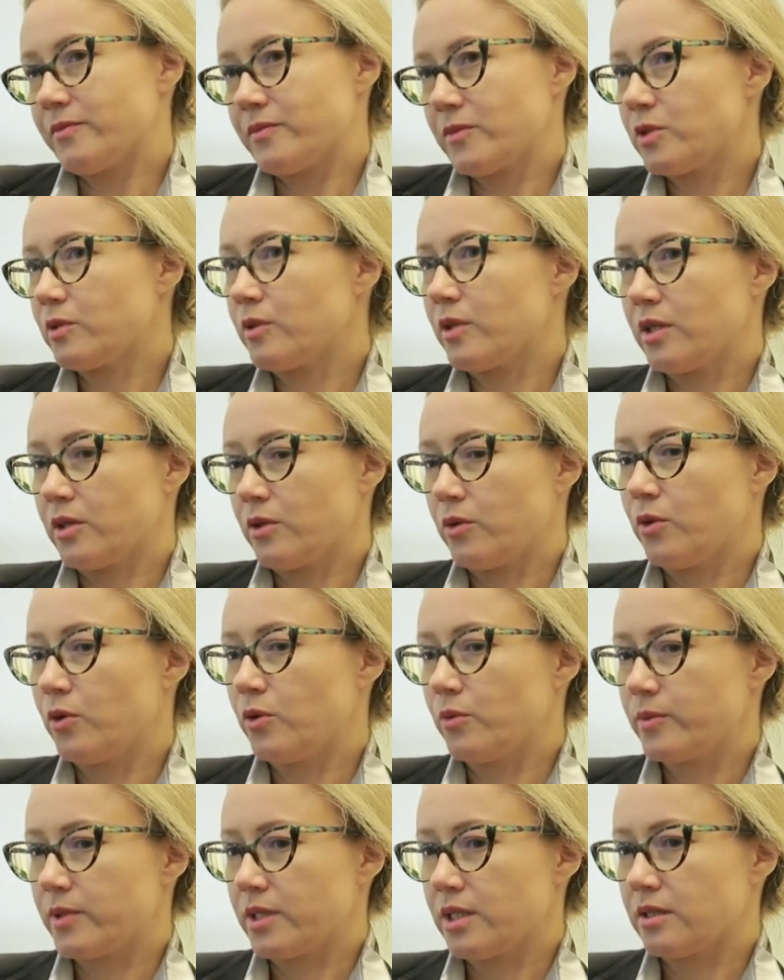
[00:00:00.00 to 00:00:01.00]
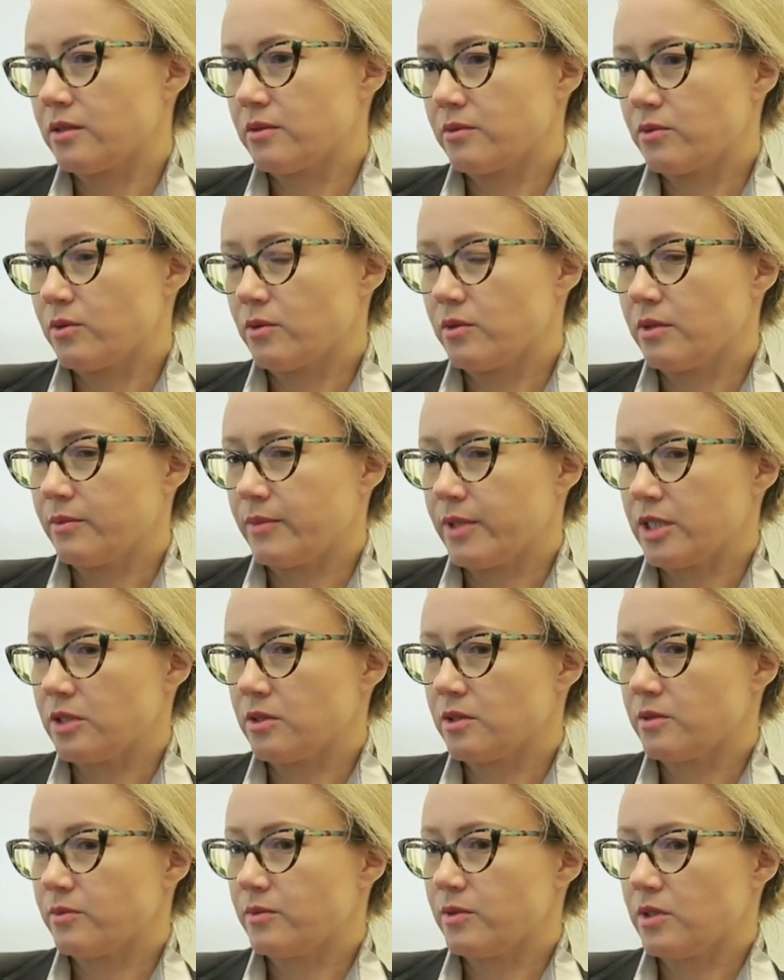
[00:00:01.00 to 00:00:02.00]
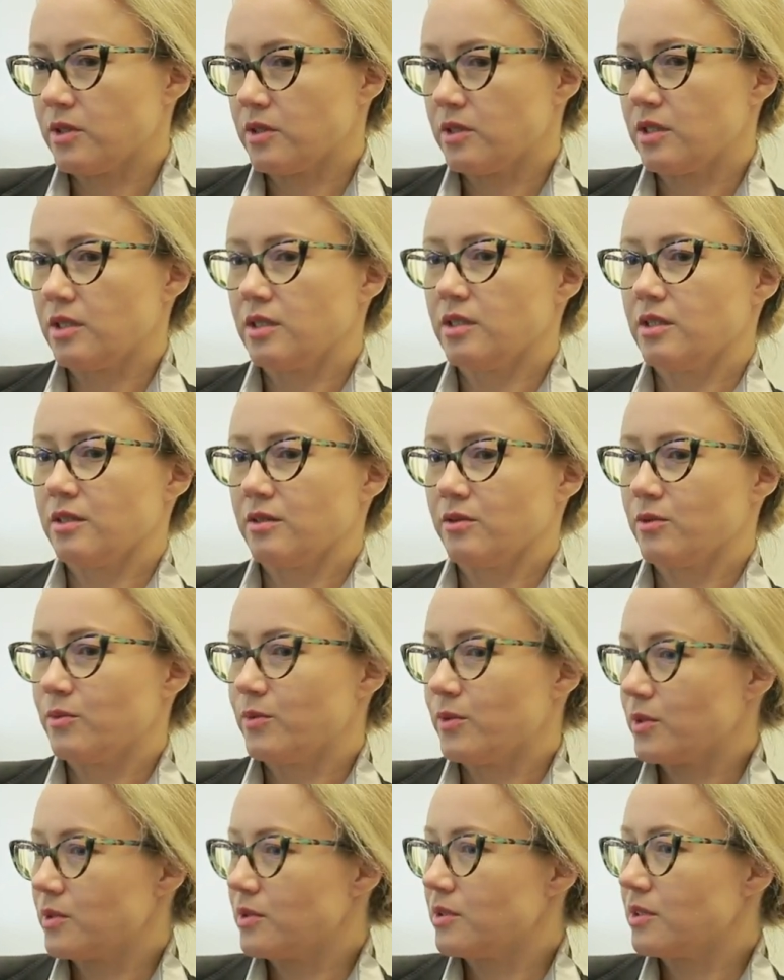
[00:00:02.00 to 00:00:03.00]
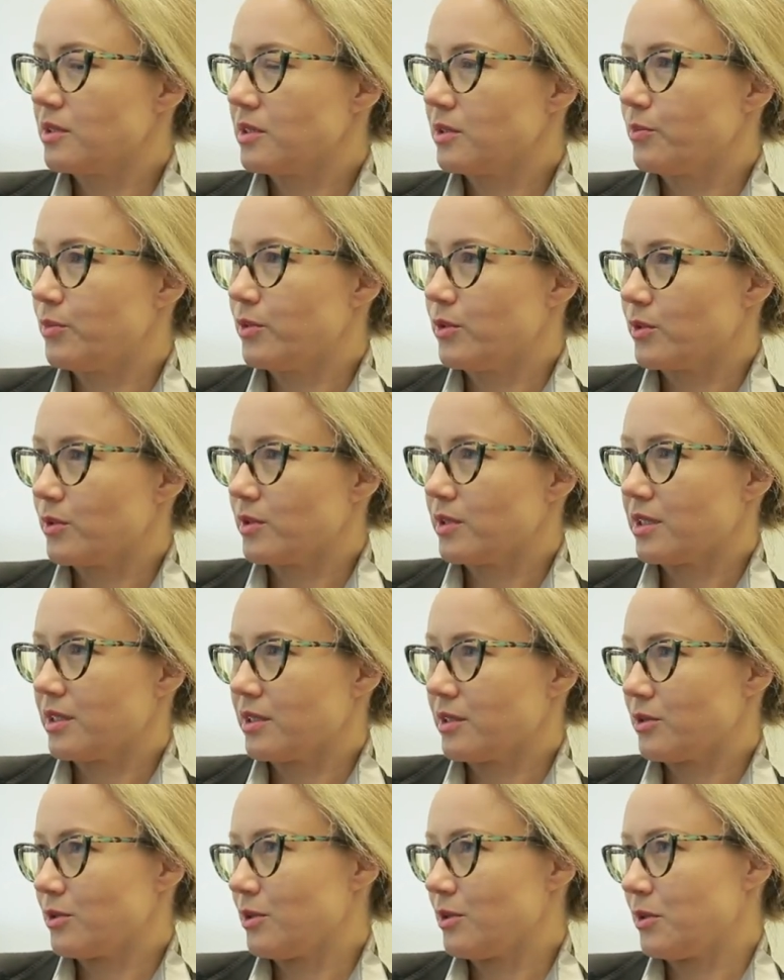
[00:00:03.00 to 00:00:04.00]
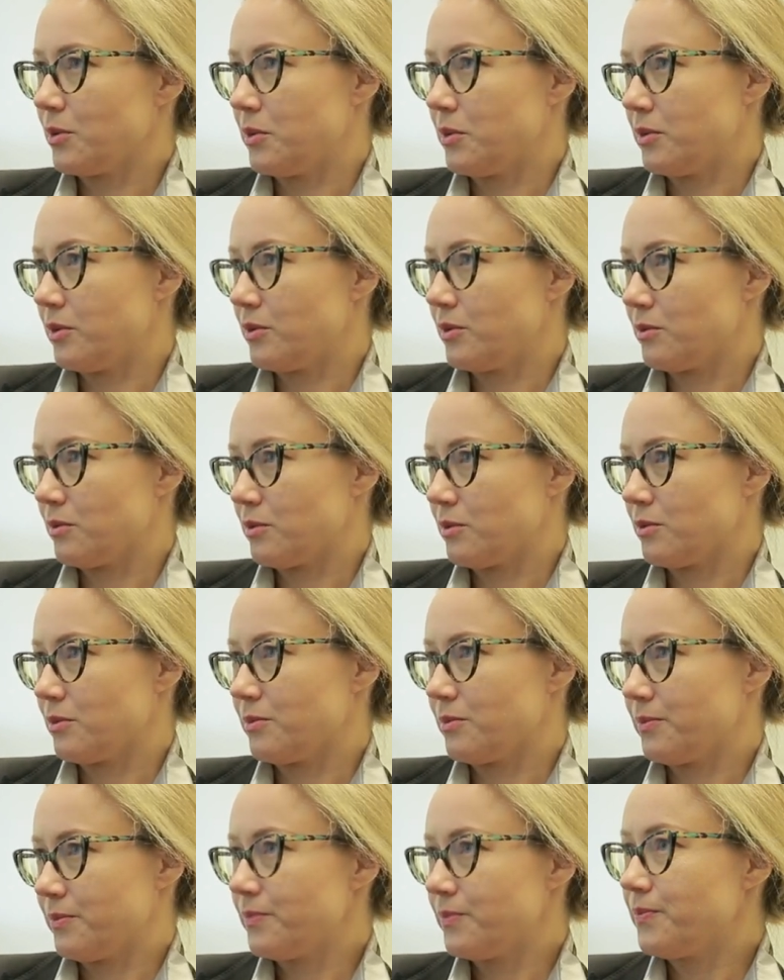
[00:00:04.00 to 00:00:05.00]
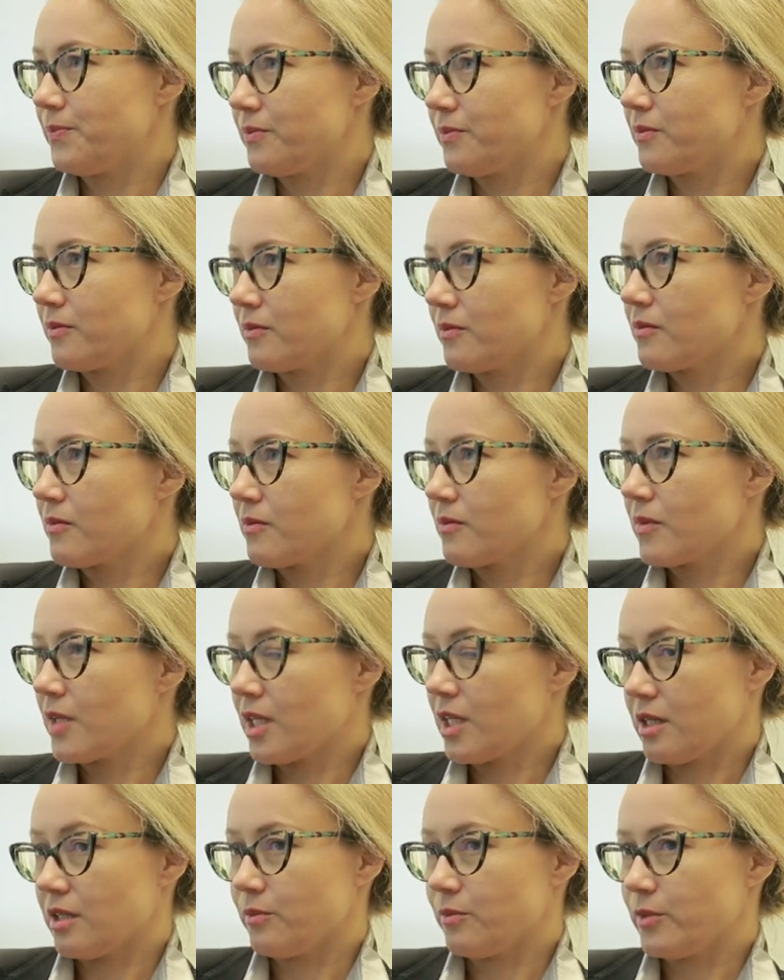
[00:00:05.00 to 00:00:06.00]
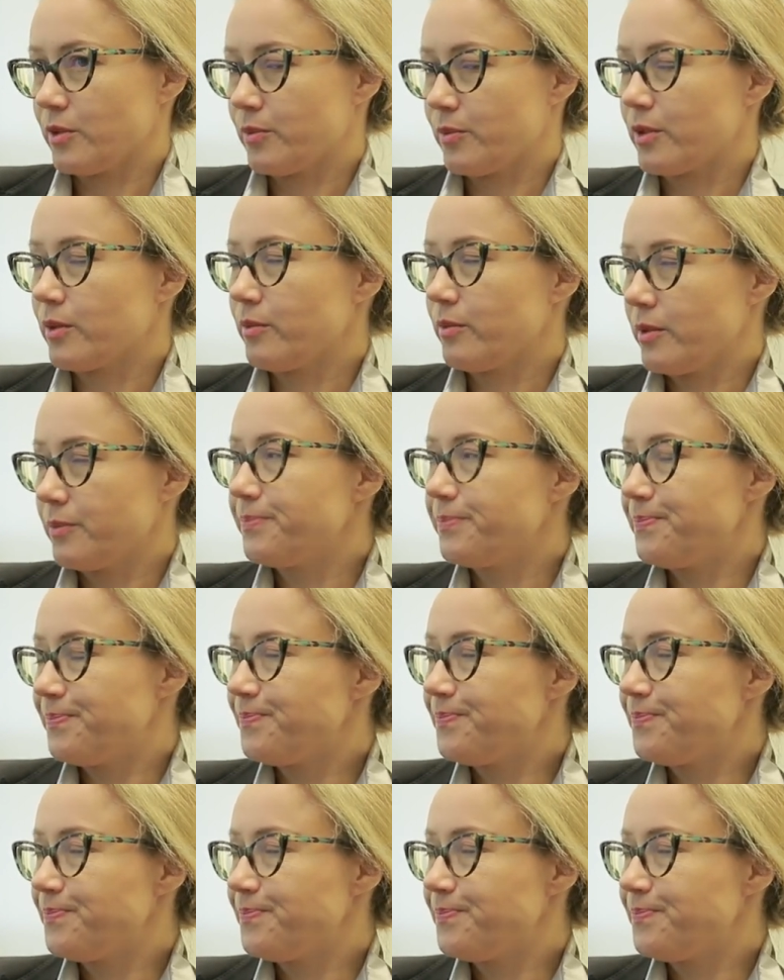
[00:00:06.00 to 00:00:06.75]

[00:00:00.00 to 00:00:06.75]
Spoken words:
So I hope that all the measures which are taken towards the support are actually going to help the problem.